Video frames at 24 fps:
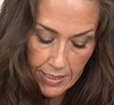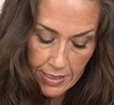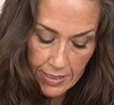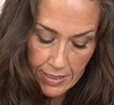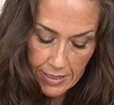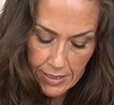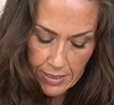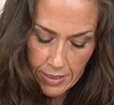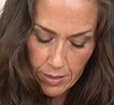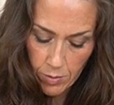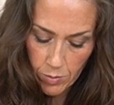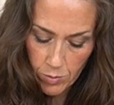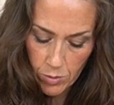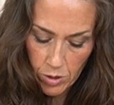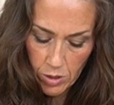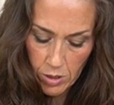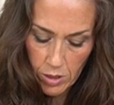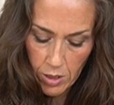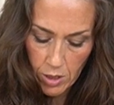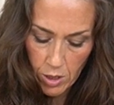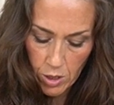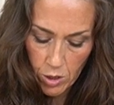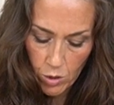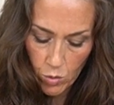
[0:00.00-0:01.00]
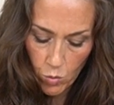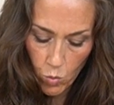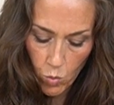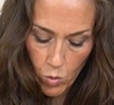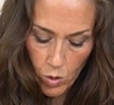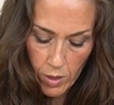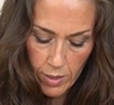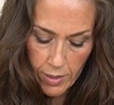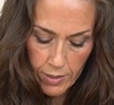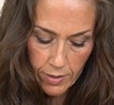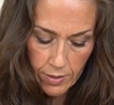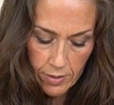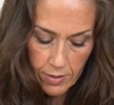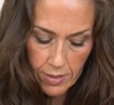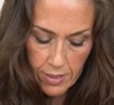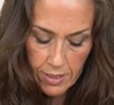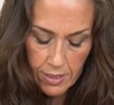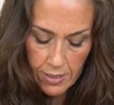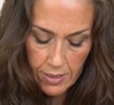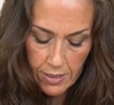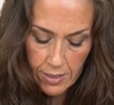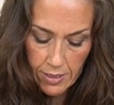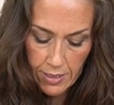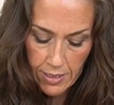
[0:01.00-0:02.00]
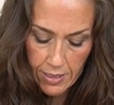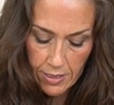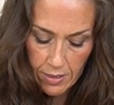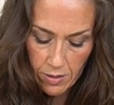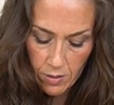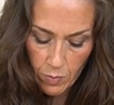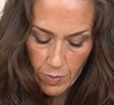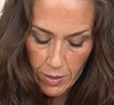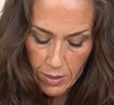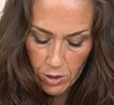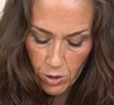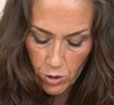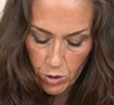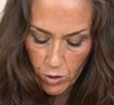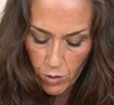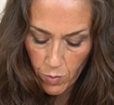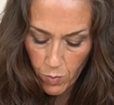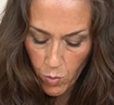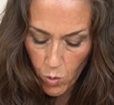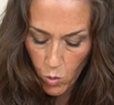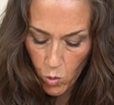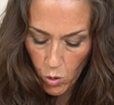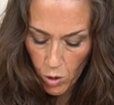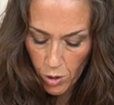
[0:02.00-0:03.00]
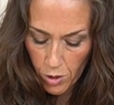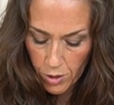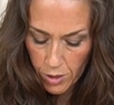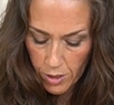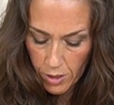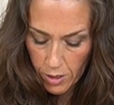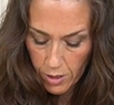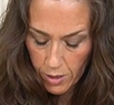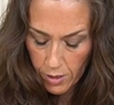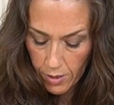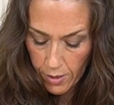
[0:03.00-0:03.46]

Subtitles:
and this time I'm just going to do one because it doesn't need as much support.